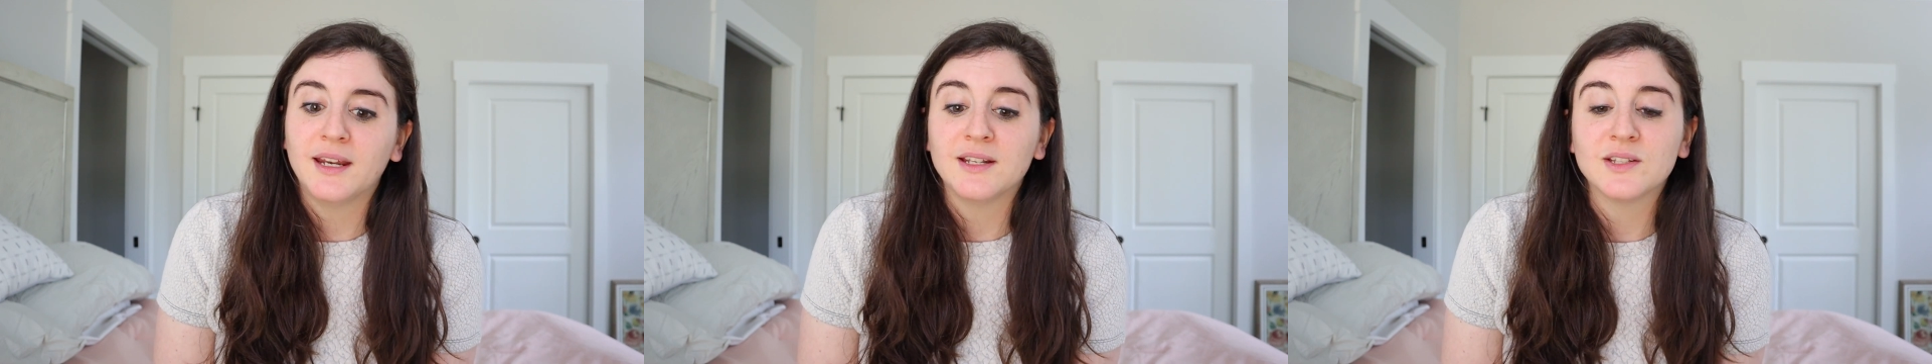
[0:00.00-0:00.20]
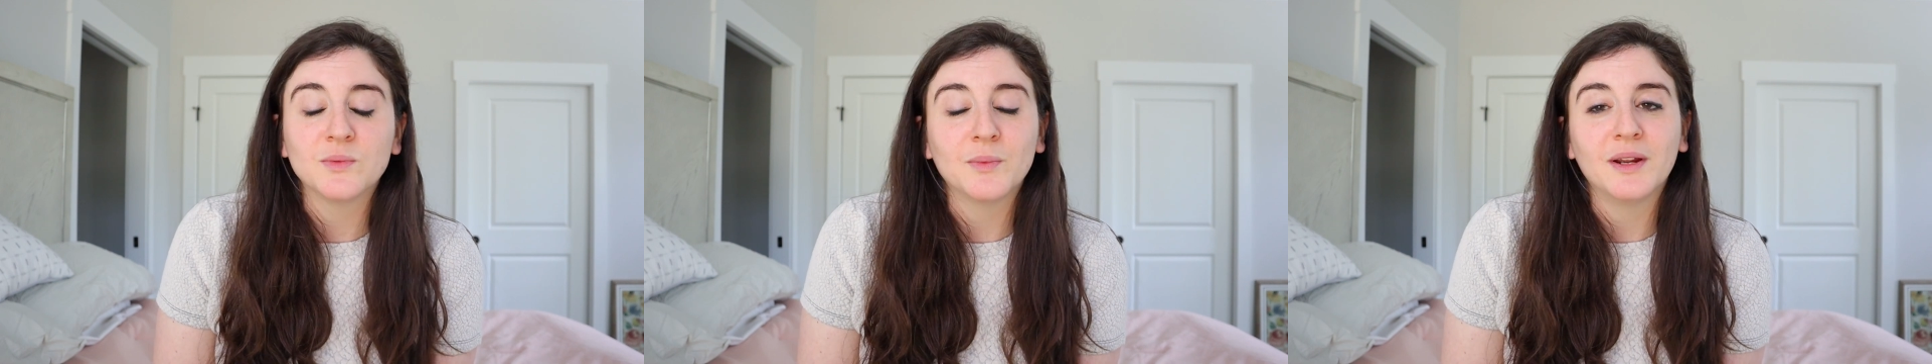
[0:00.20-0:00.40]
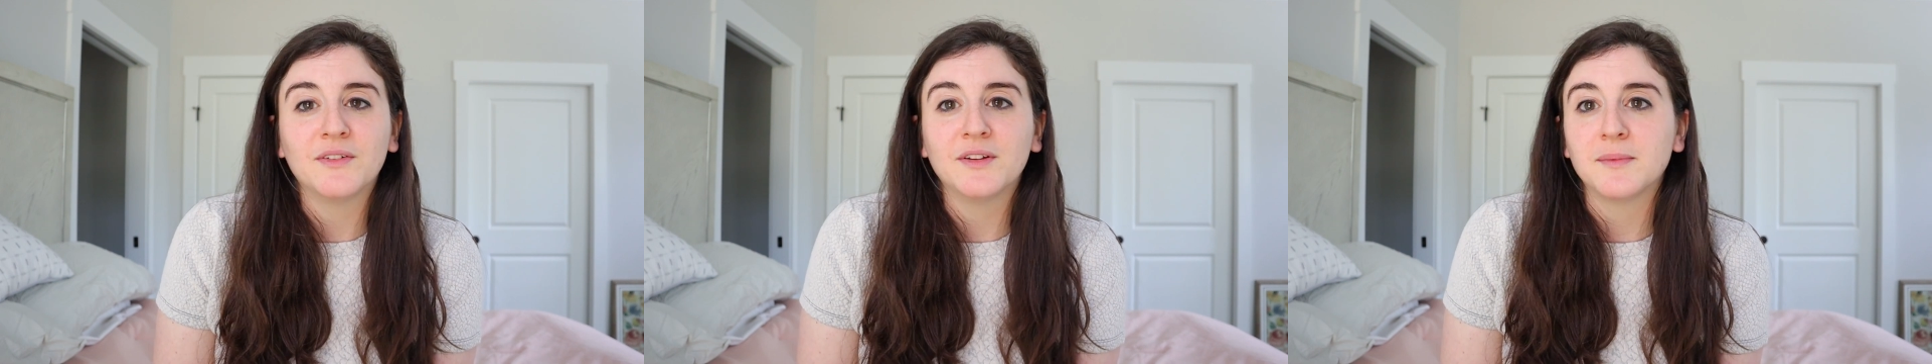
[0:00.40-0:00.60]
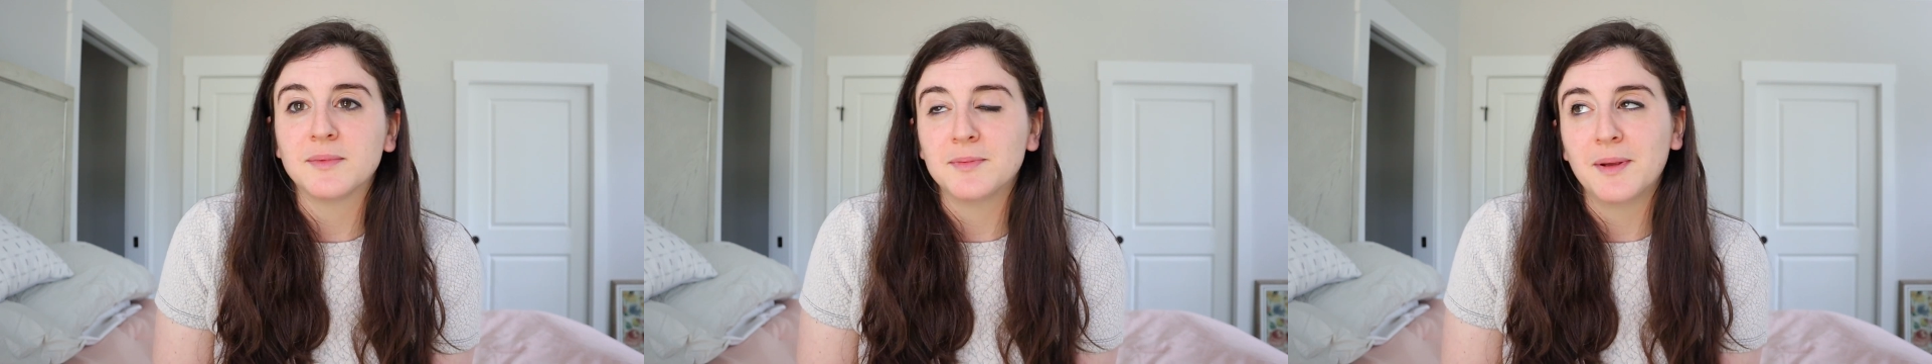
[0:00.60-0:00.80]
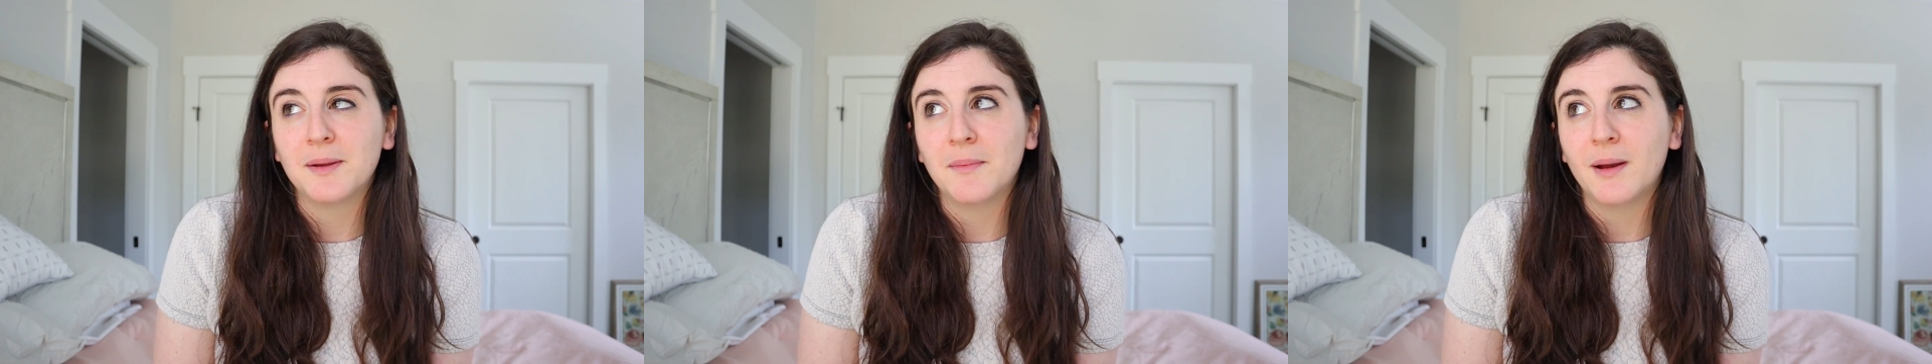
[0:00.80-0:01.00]
and it's a way for them
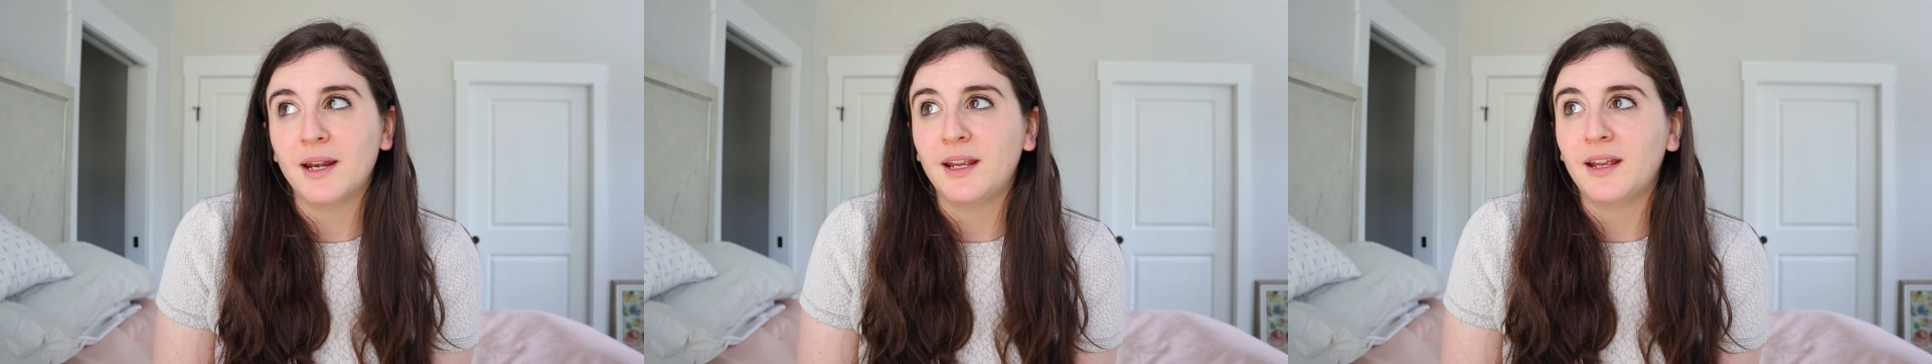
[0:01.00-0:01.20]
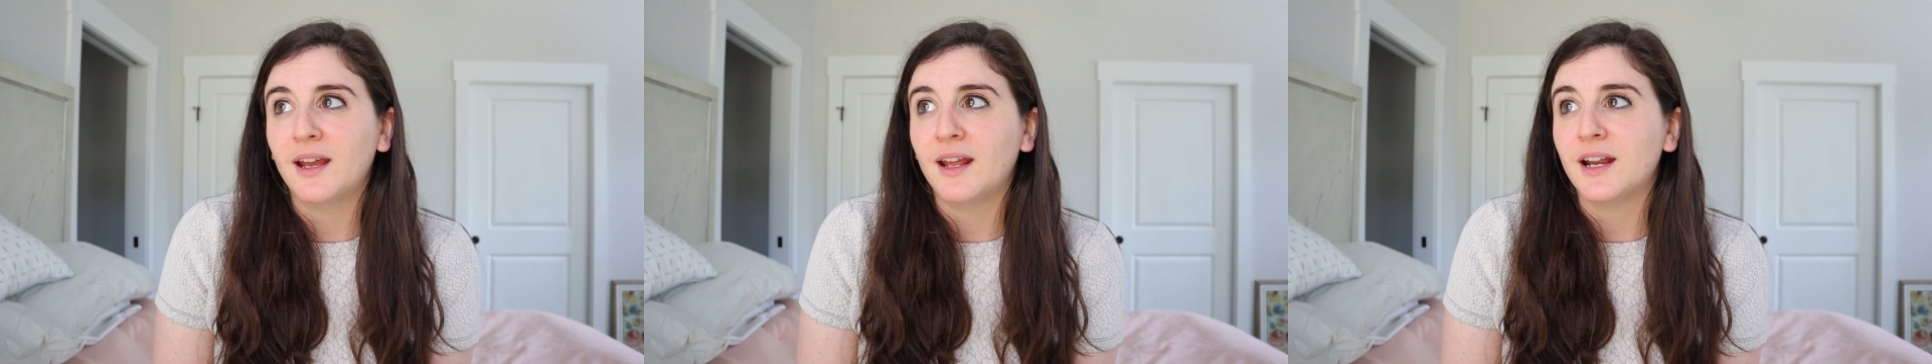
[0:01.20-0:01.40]
to make money.